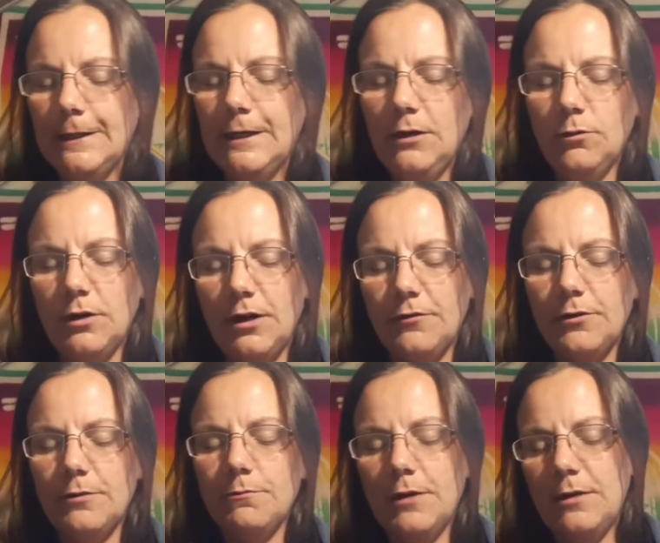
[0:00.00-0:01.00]
whatever it
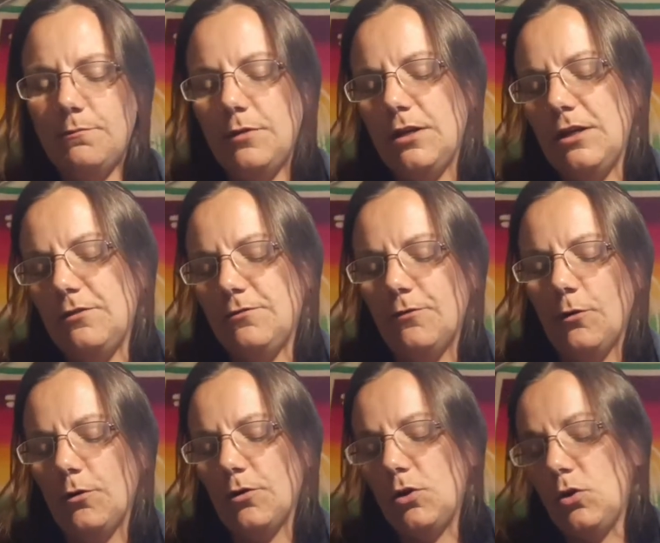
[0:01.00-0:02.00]
might be for
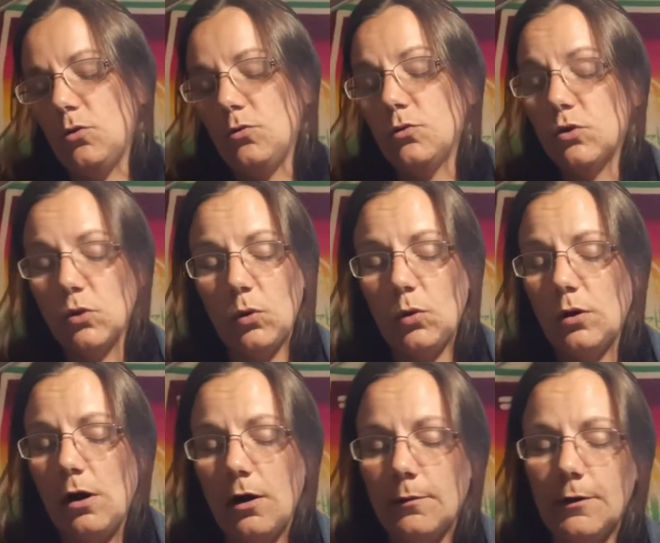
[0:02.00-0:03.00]
you, soul
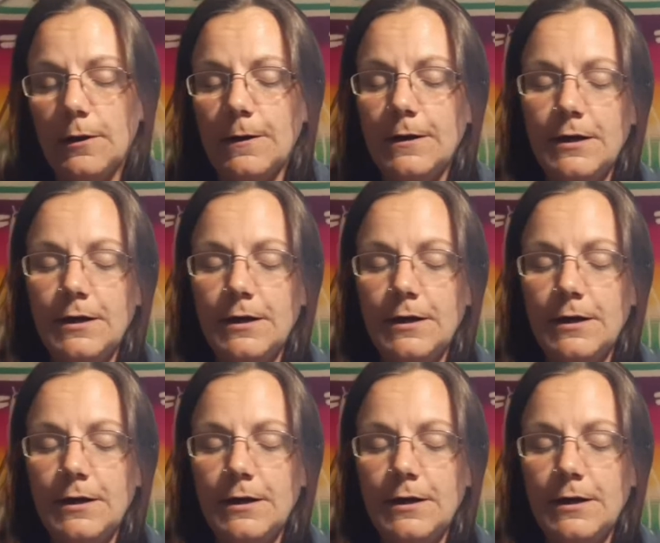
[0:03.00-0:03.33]
karma.